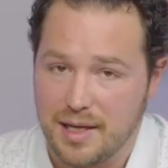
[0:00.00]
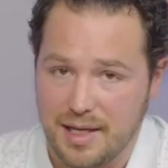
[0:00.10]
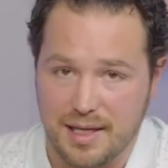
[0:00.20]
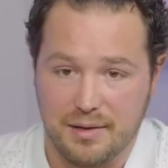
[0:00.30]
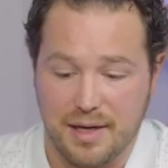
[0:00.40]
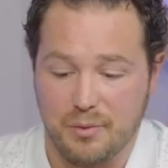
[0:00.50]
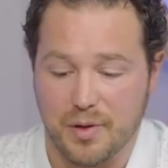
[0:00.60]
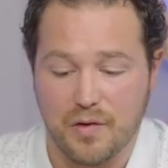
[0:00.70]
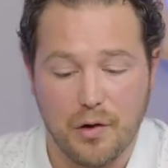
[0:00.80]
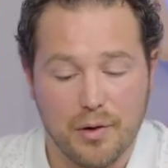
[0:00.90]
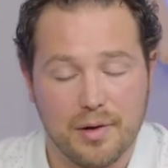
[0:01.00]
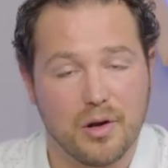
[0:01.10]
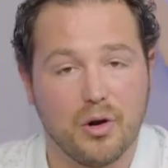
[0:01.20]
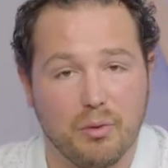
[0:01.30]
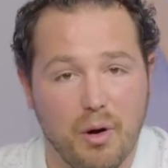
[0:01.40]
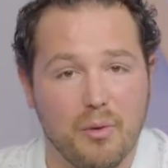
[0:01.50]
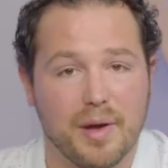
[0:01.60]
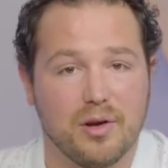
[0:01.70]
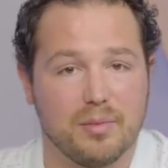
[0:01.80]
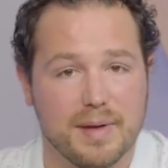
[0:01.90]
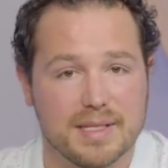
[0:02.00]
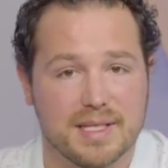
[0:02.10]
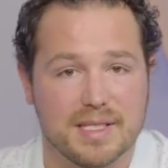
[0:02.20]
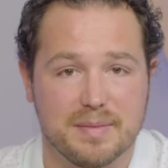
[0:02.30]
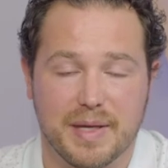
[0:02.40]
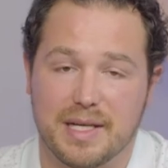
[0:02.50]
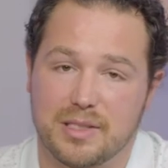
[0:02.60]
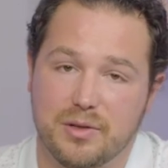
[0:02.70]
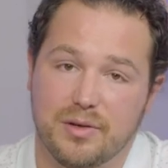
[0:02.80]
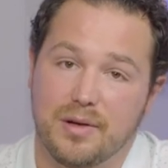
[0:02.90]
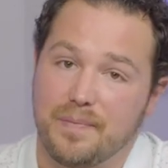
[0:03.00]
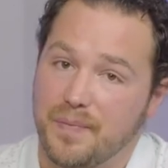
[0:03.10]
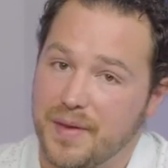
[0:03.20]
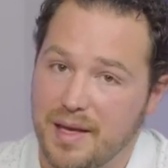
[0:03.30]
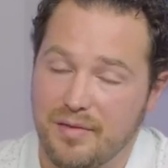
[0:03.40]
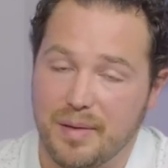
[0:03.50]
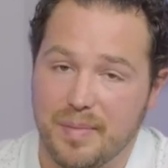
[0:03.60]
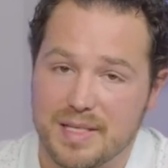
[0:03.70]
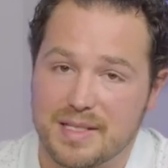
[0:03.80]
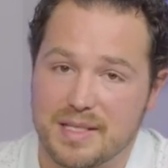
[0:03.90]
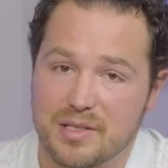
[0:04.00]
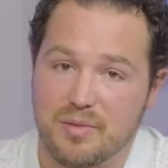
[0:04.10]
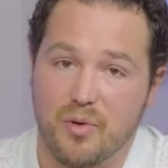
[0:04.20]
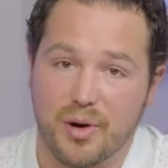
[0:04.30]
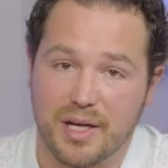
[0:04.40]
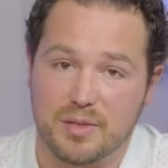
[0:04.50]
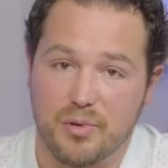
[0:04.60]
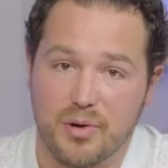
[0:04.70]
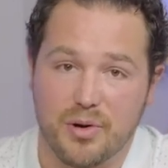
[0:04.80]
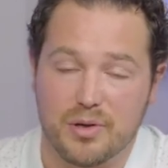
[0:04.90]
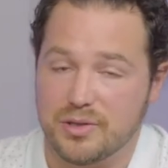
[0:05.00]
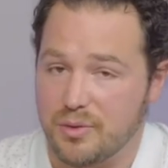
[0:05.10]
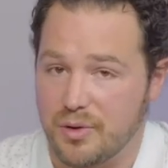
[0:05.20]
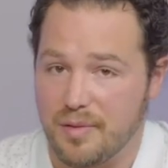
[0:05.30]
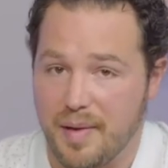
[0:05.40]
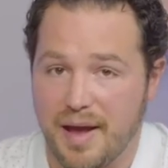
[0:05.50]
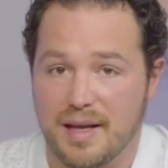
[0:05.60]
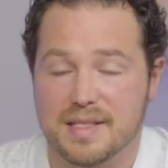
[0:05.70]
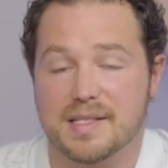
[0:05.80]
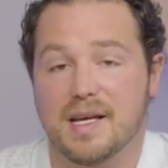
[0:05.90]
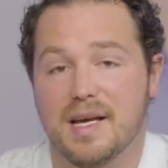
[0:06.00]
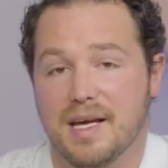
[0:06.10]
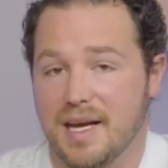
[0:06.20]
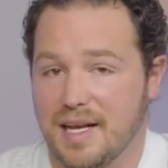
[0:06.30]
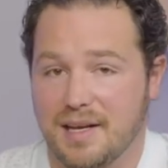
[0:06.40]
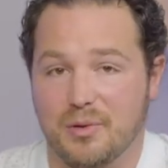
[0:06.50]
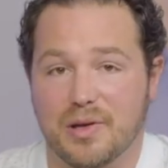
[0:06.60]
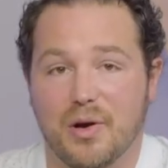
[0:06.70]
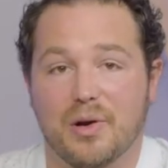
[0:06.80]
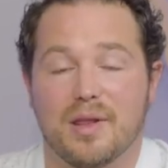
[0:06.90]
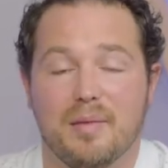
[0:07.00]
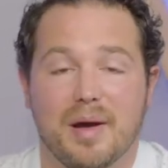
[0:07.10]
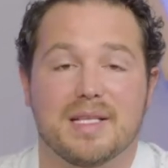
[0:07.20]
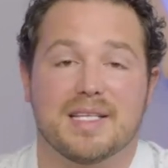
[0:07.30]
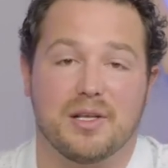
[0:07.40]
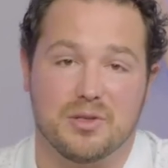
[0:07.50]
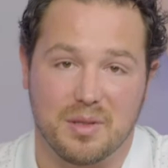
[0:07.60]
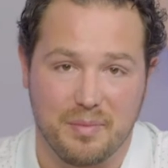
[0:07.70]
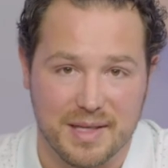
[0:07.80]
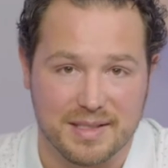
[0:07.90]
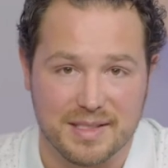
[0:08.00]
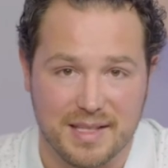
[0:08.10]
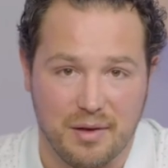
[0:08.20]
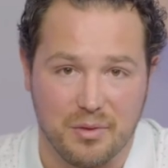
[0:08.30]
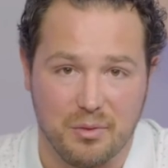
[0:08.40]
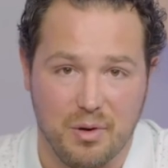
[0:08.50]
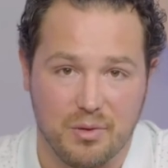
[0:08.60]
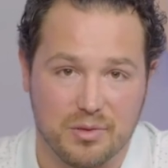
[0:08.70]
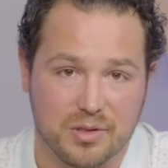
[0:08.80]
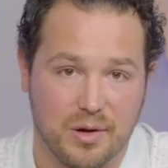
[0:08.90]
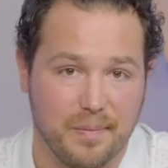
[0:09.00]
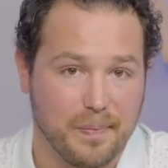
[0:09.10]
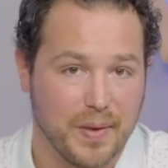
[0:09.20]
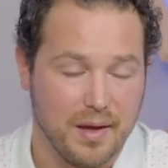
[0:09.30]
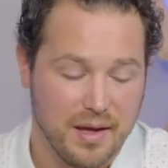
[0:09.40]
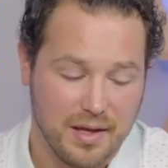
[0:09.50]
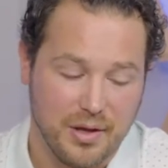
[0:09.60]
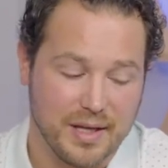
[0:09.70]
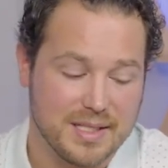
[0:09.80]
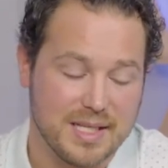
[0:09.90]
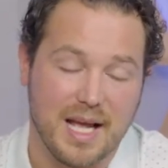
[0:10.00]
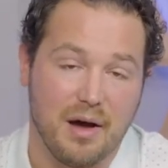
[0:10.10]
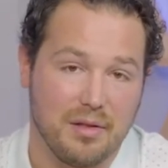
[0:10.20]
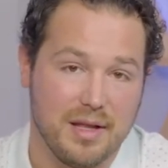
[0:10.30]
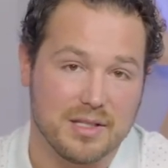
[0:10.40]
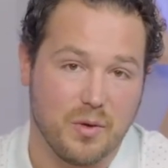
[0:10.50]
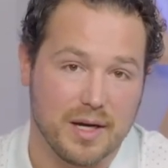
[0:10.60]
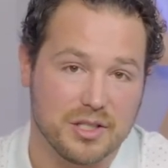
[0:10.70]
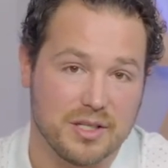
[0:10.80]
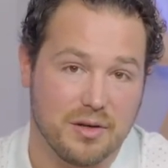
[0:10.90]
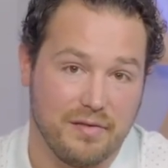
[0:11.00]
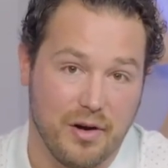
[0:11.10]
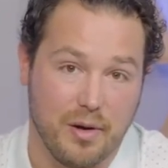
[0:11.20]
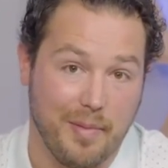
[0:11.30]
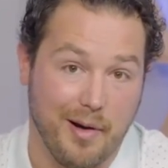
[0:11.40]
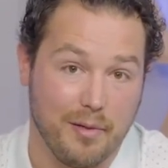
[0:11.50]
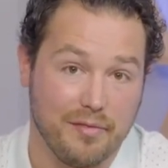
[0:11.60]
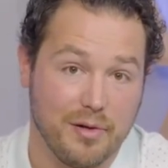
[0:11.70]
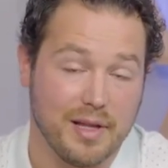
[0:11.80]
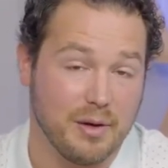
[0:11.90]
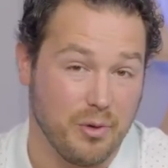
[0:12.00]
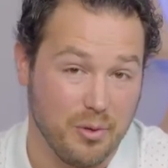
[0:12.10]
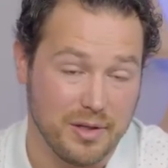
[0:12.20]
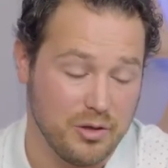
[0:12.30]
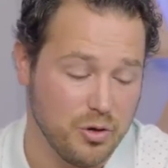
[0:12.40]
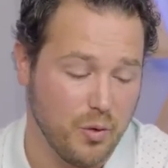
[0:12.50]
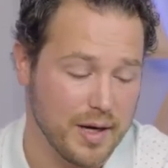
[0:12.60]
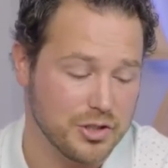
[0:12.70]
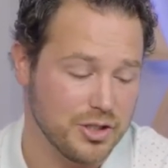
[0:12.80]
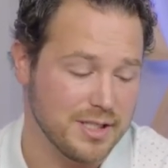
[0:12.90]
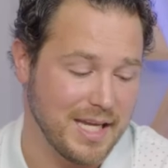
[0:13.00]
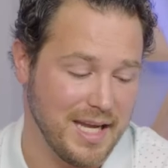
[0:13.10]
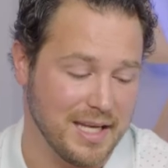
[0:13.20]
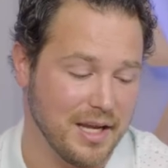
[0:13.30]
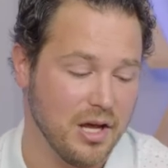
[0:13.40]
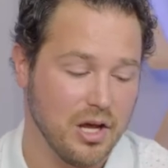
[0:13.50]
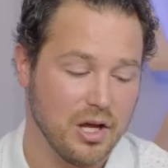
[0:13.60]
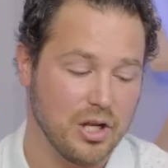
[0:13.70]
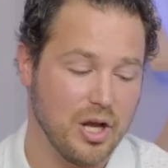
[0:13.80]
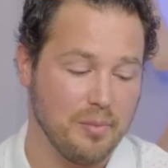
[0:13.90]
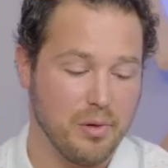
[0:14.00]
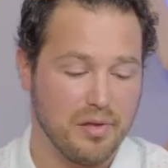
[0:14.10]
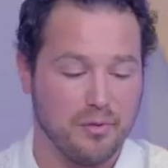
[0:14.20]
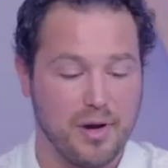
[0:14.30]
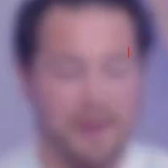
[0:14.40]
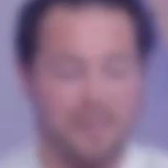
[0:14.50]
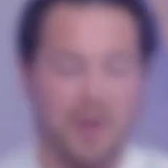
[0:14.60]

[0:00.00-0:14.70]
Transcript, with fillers: In, in return, growing your business because you're giving business to mortgage brokers or the banks. And in return, they might send you some business down the road. So you can see how these questions are very powerful, and we're only two questions in. Number three,